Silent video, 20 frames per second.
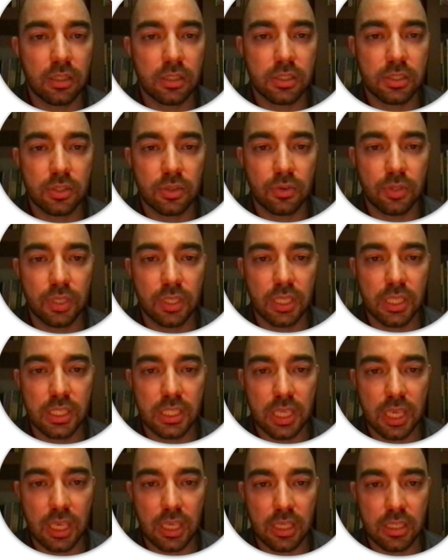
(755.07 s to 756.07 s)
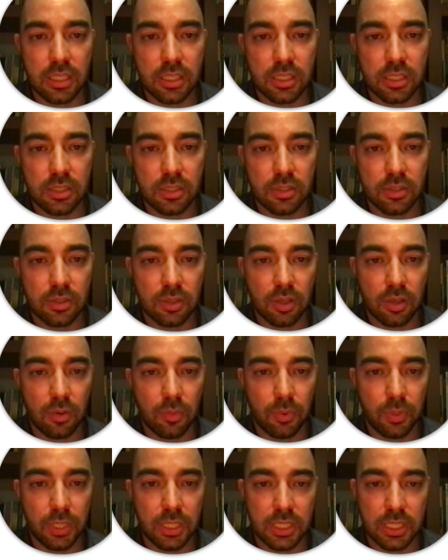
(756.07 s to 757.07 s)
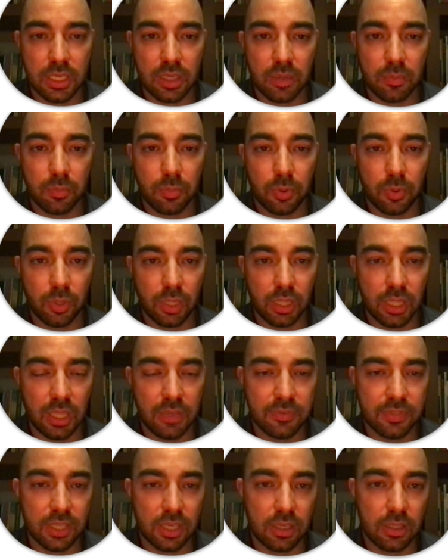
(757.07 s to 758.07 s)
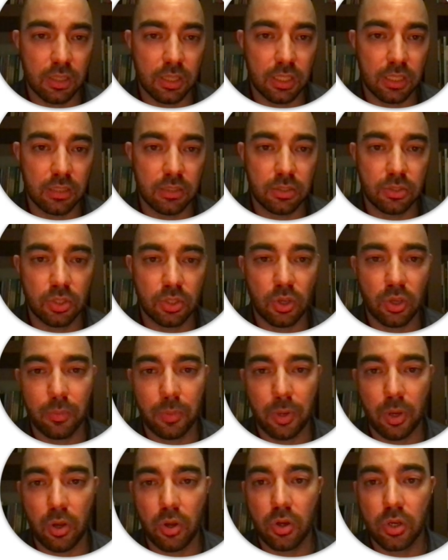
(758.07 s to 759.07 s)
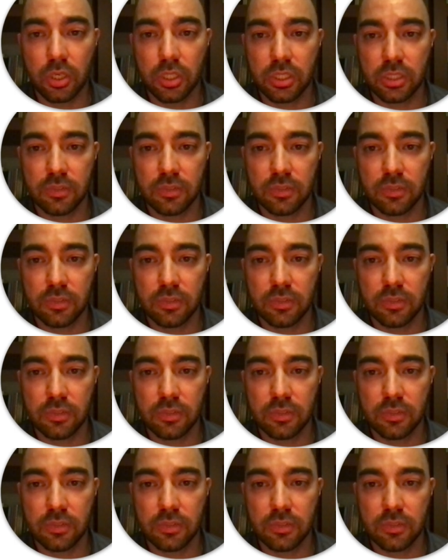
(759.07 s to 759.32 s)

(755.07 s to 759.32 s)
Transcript: So in this case, when they say component lifecycle, they're talking about hooks.